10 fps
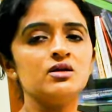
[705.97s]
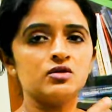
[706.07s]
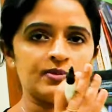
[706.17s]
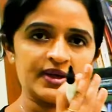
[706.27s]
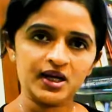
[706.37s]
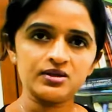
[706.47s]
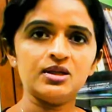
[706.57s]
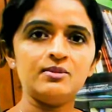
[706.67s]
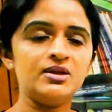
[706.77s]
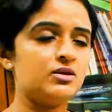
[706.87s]
So the
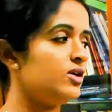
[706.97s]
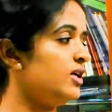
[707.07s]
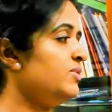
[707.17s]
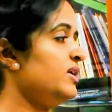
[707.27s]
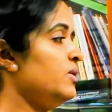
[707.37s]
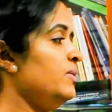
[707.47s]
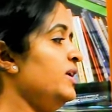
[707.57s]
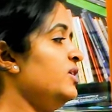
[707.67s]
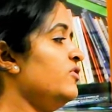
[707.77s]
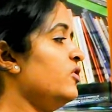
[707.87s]
paraxial mesoderm, there will
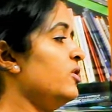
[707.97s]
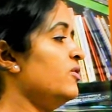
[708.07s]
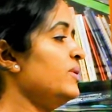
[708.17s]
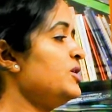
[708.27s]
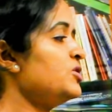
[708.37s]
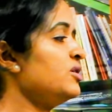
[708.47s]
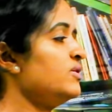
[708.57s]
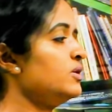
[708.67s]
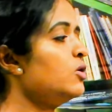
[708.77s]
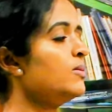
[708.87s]
be the formation
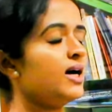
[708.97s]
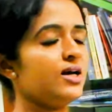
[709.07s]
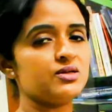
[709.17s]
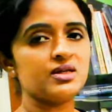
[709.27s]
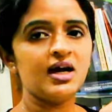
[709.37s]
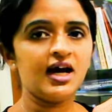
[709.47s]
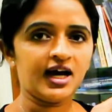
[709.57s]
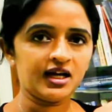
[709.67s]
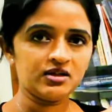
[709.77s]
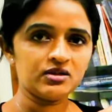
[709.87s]
of somites,
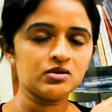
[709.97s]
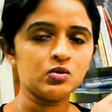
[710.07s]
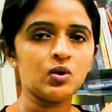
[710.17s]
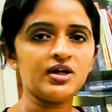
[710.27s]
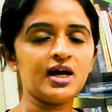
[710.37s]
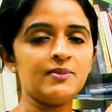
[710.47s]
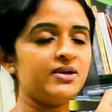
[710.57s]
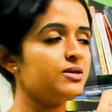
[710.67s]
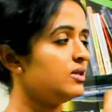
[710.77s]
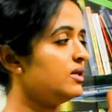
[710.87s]
and so what
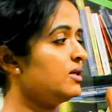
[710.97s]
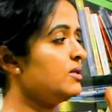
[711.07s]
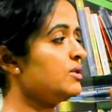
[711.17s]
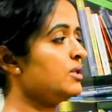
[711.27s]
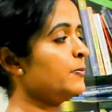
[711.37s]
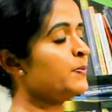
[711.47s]
happens, there is